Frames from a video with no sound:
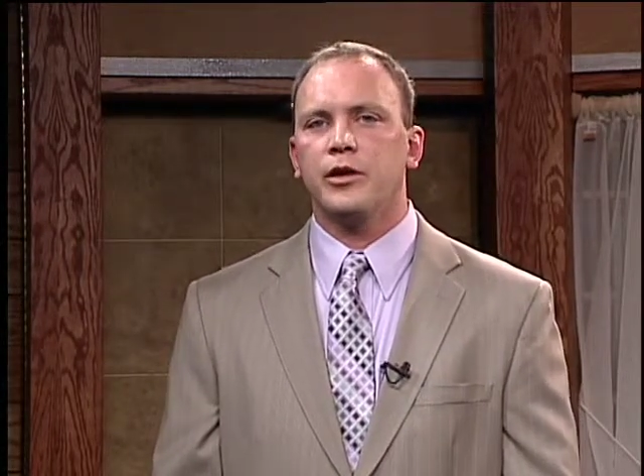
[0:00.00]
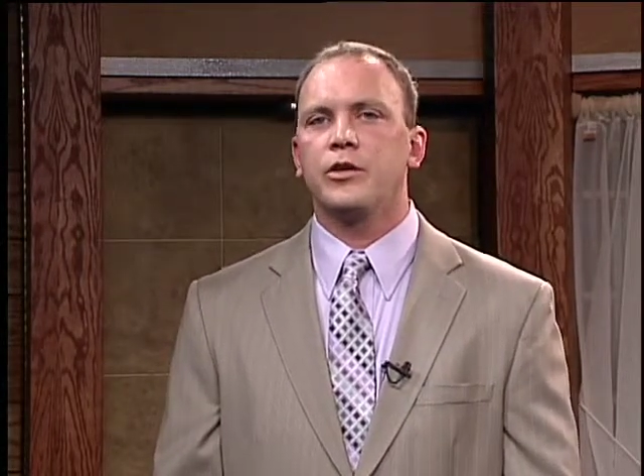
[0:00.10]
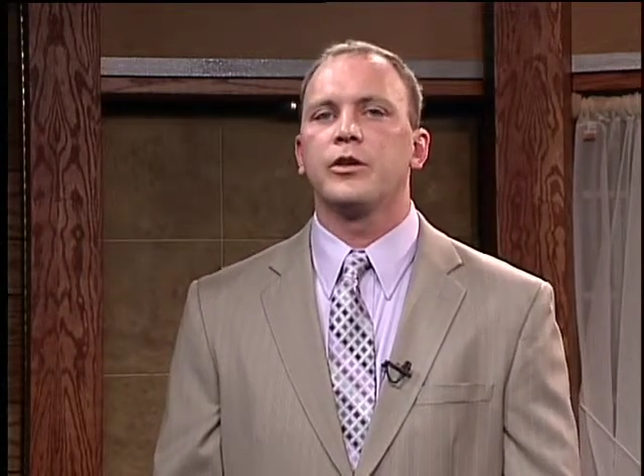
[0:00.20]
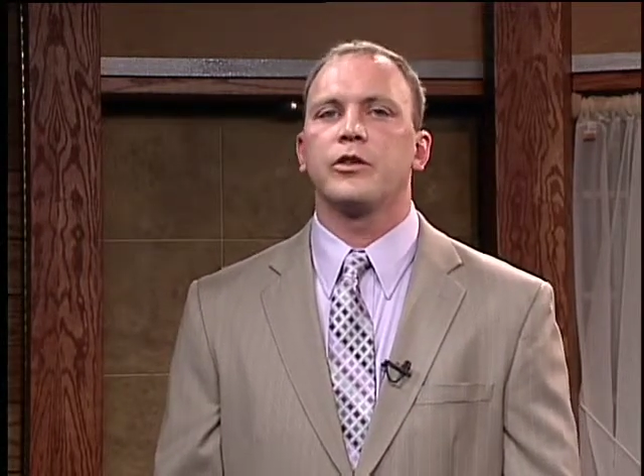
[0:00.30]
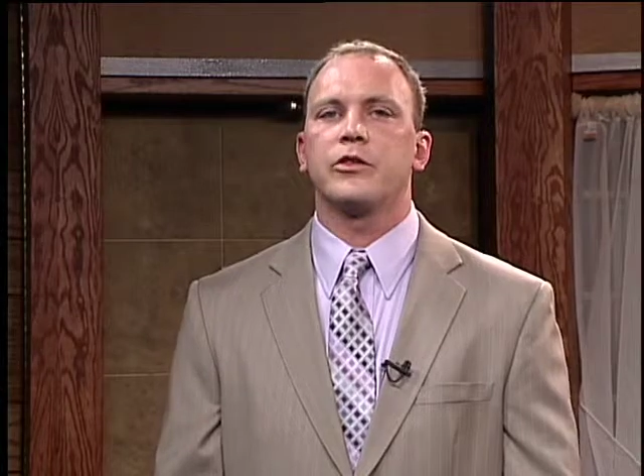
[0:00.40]
It's
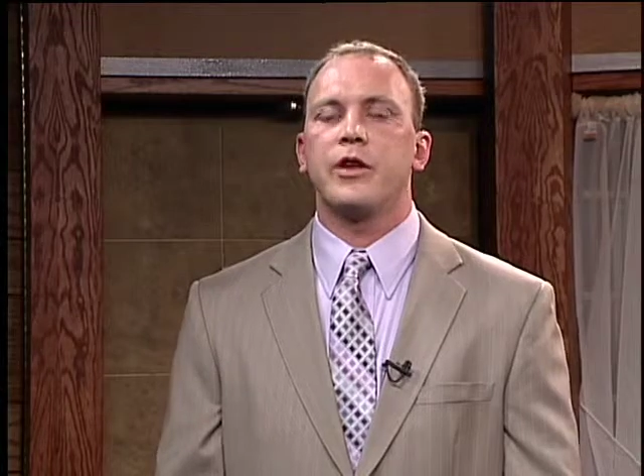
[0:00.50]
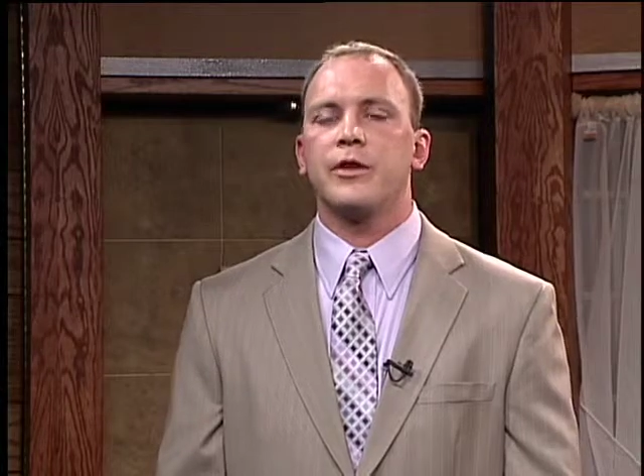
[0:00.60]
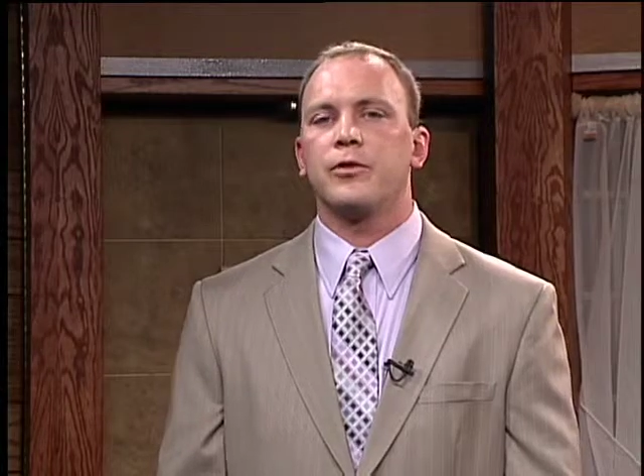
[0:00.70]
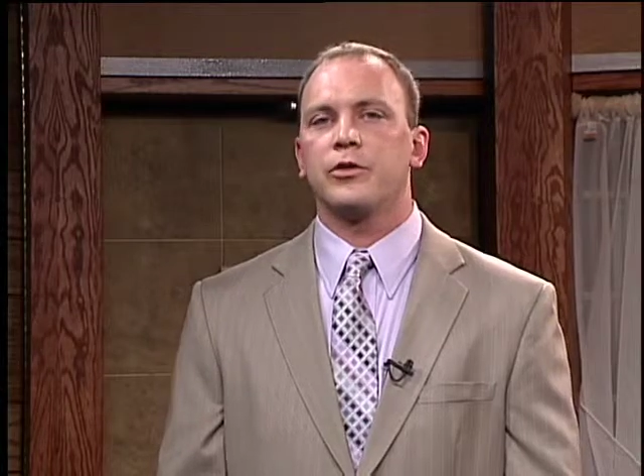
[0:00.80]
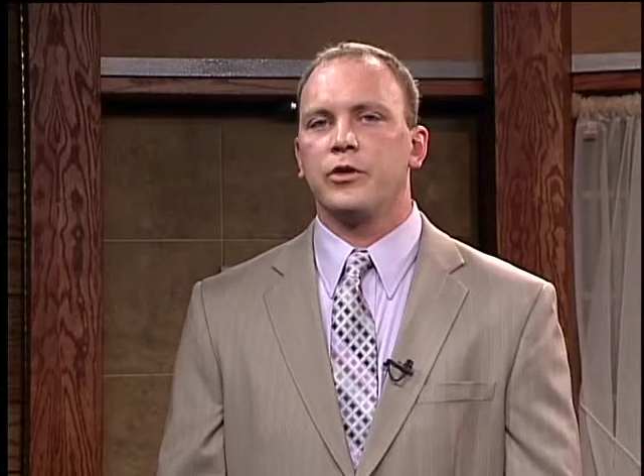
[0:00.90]
here to
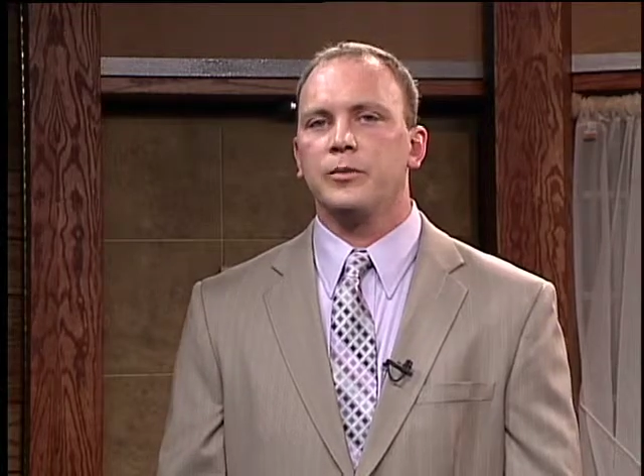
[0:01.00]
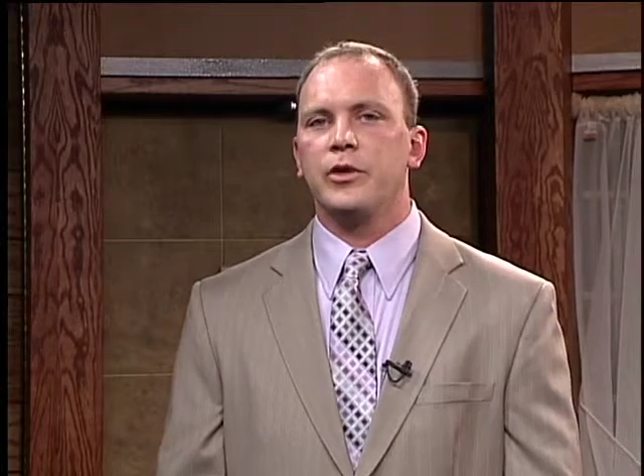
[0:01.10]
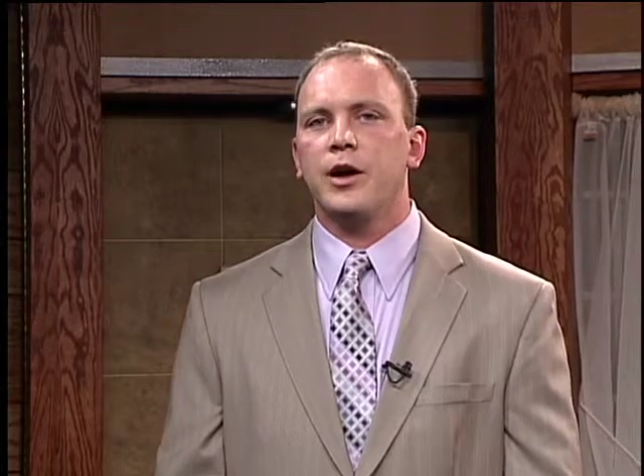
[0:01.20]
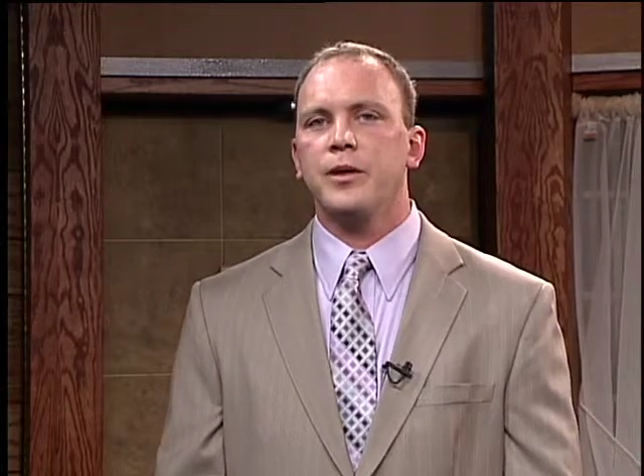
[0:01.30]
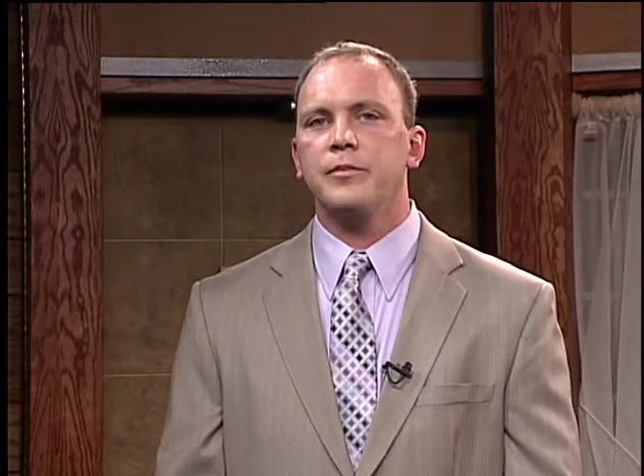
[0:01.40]
stay for some
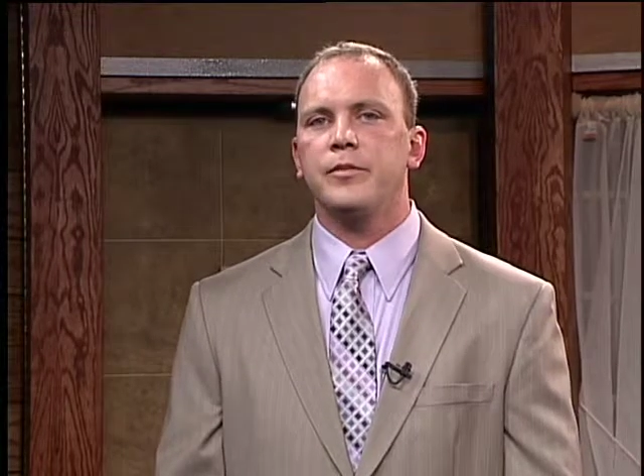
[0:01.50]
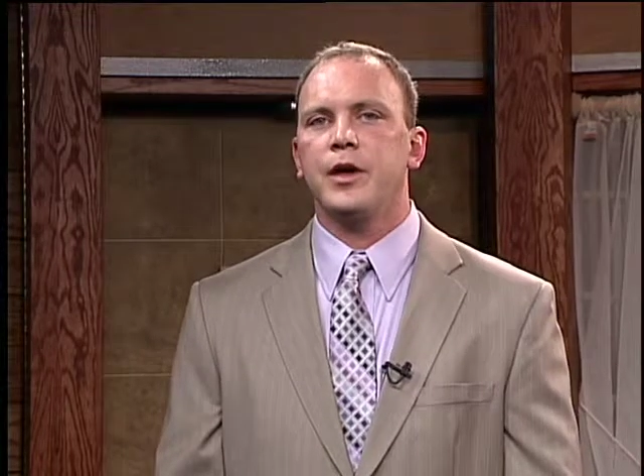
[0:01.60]
time,